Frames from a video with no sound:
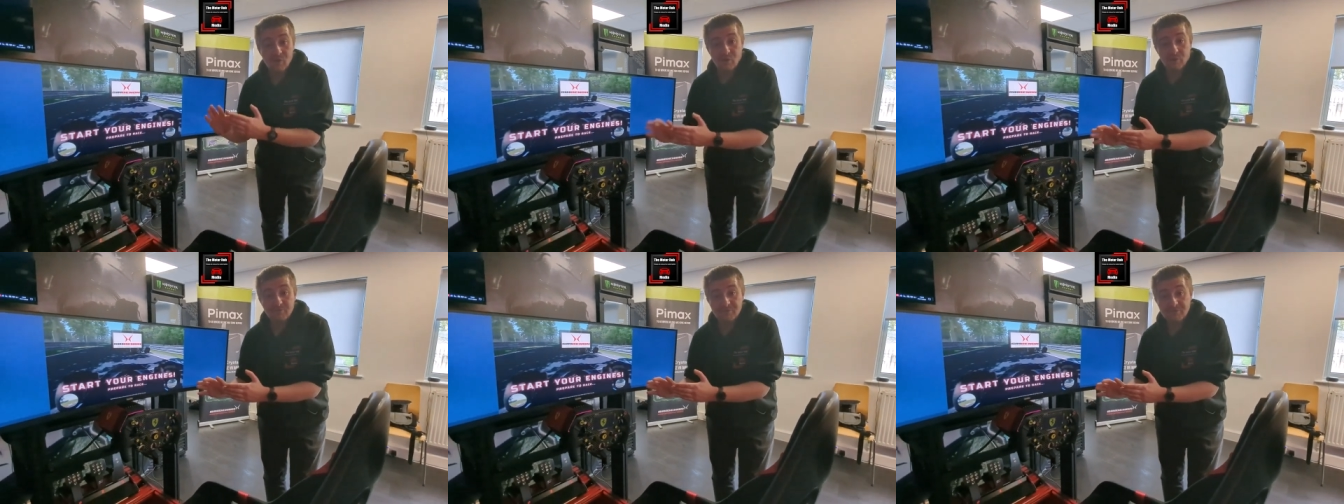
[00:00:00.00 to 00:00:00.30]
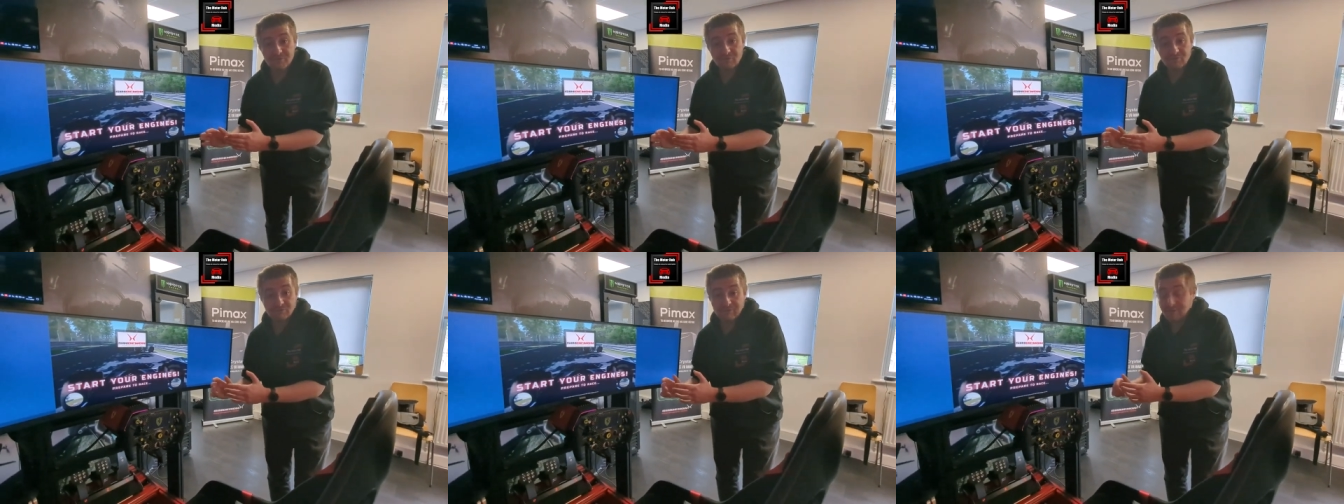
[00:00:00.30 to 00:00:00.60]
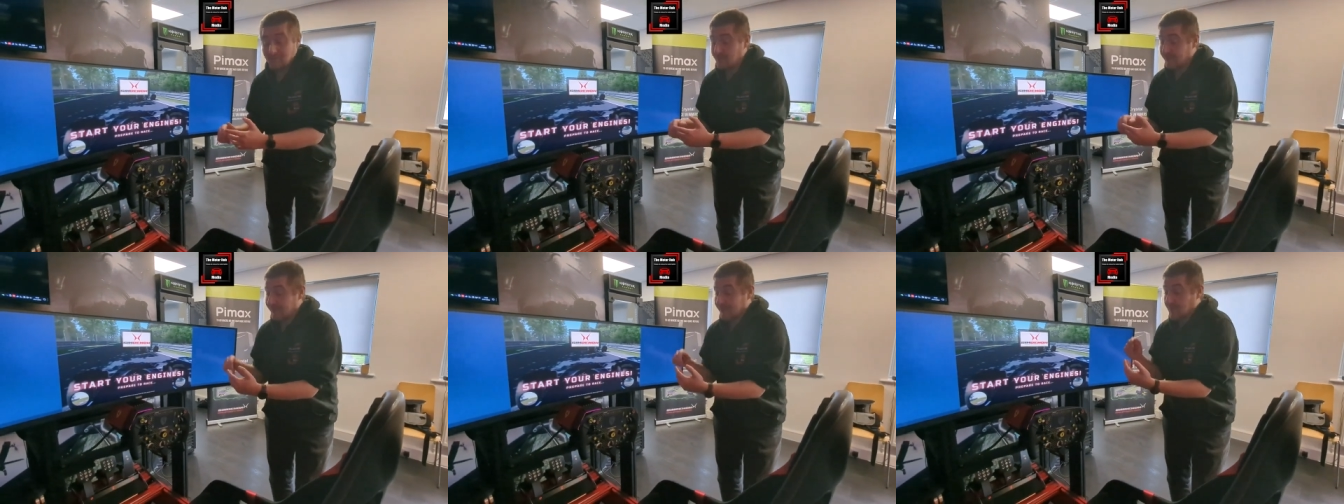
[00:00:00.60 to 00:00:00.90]
on the
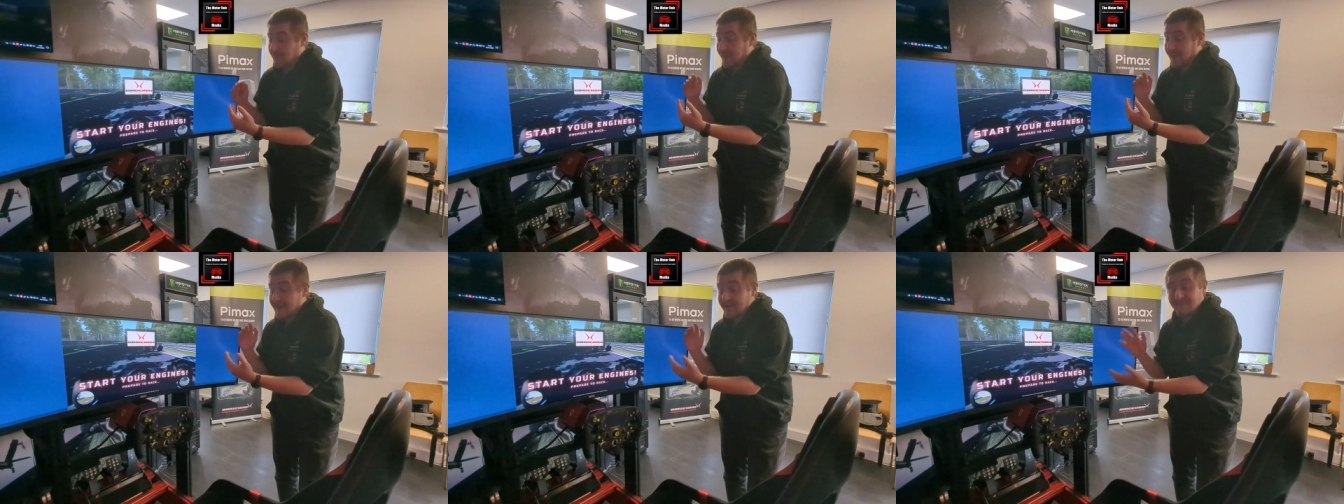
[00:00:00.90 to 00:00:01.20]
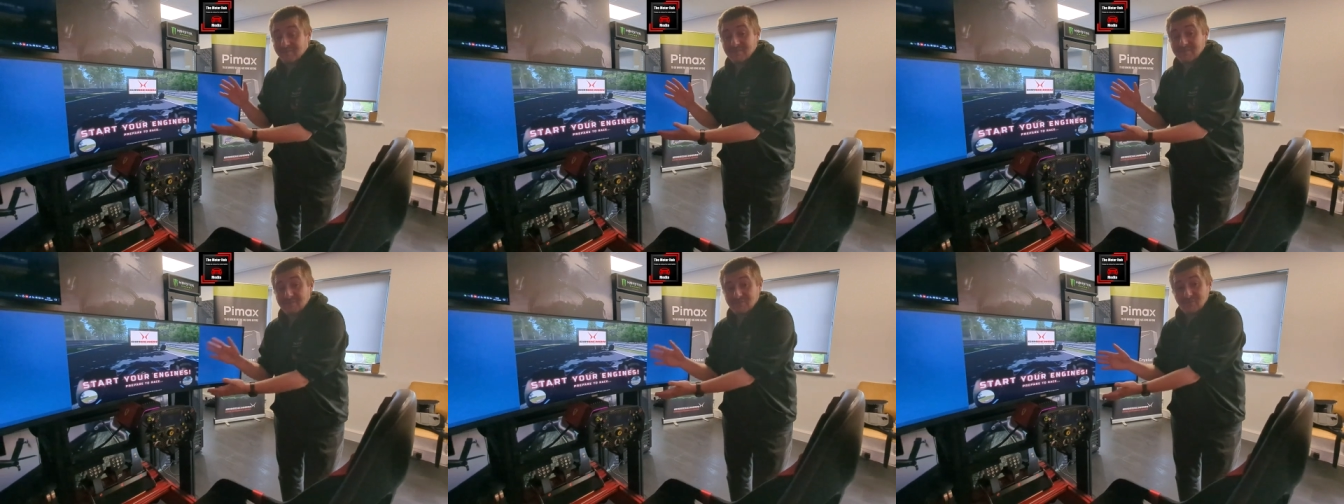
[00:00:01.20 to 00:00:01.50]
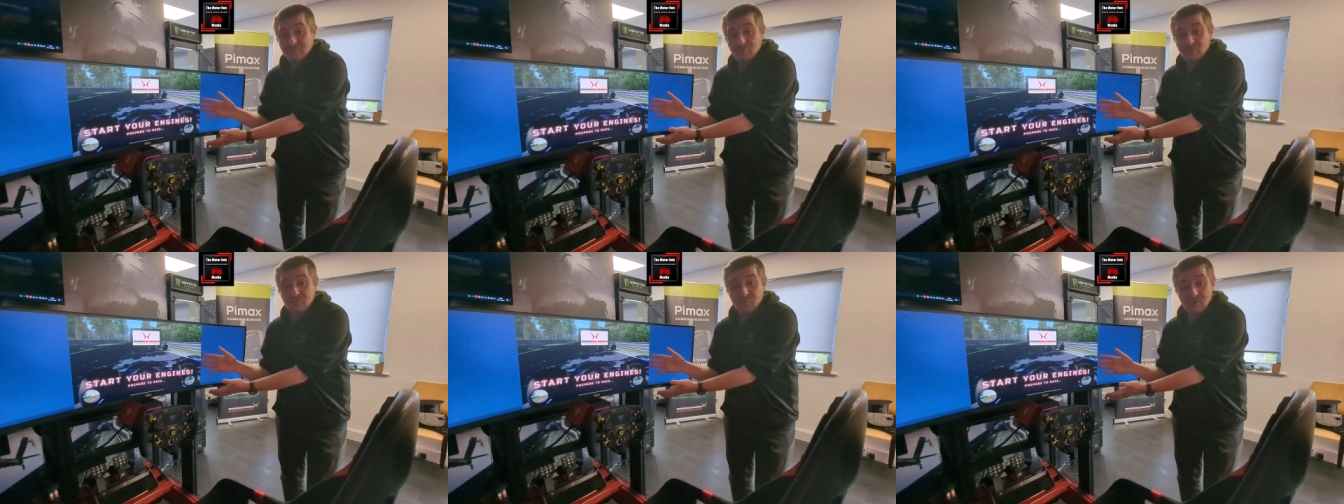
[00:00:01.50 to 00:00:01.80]
screen without having
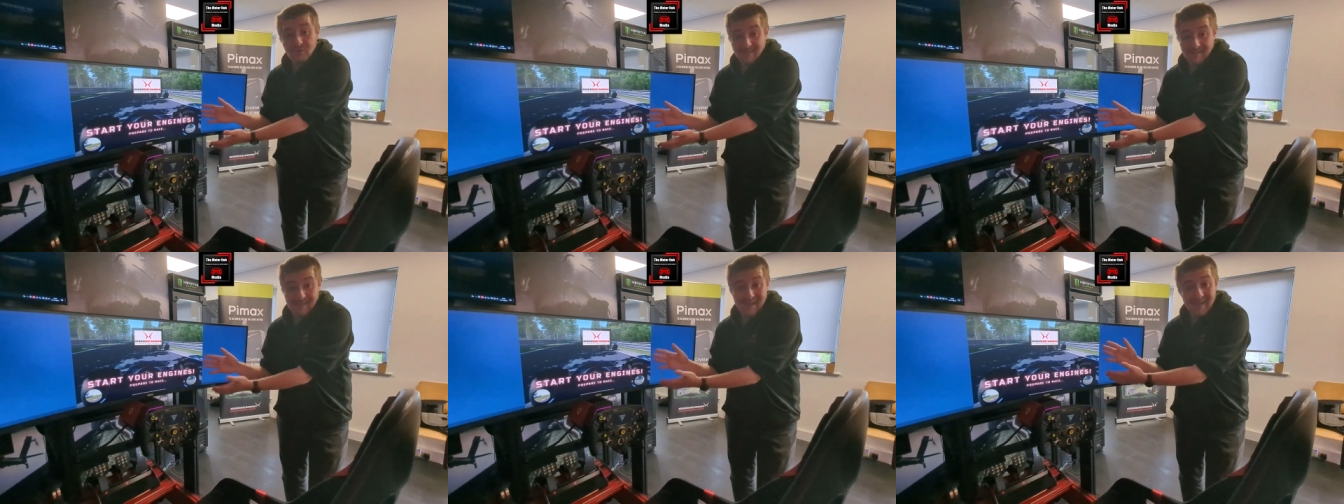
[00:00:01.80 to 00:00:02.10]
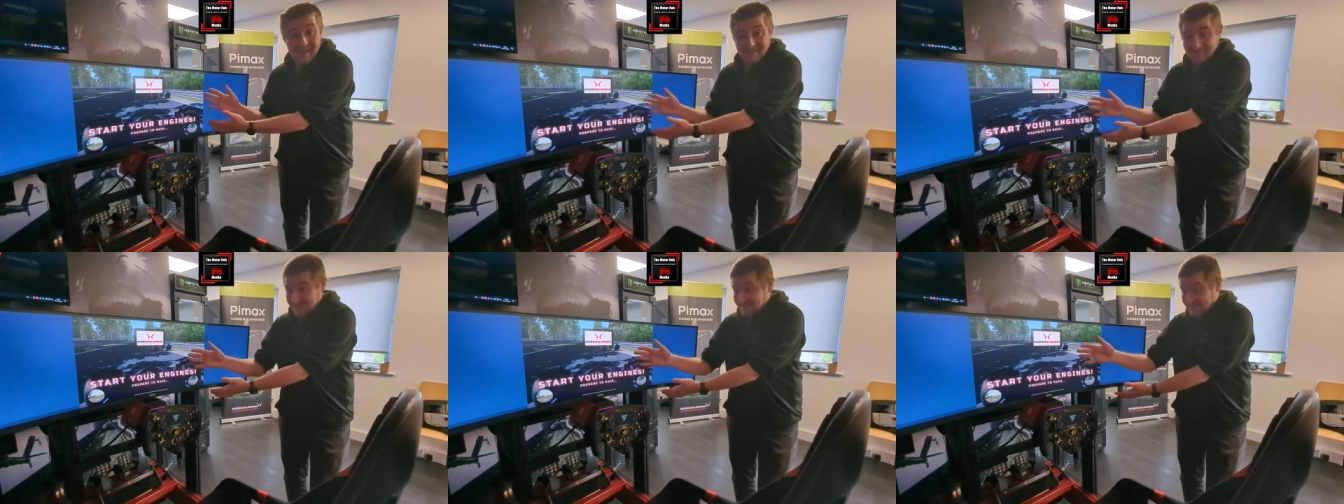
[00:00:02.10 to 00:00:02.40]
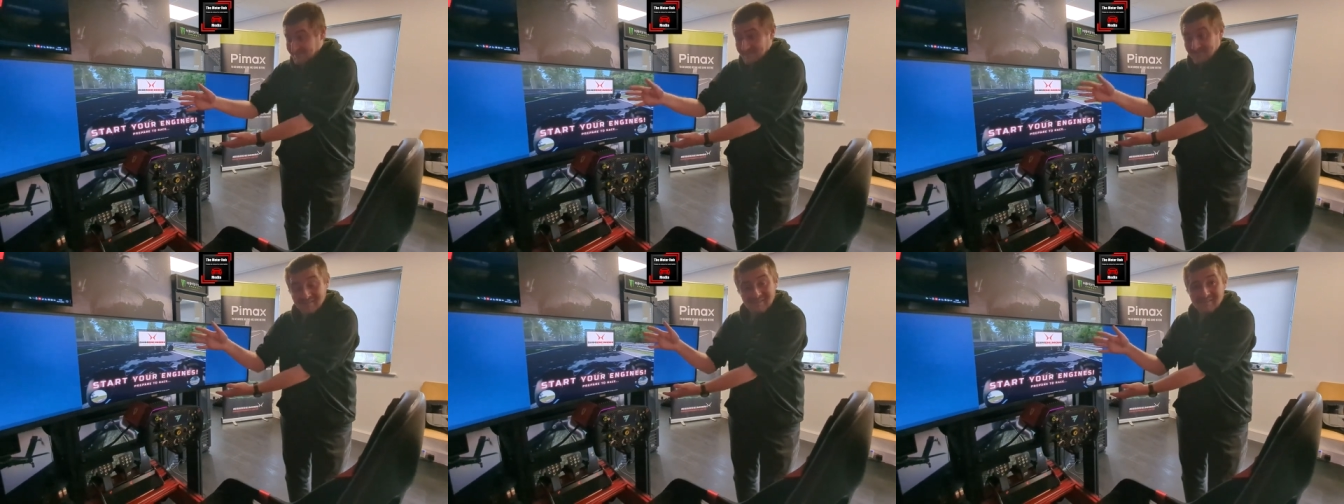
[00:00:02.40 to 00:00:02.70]
to look at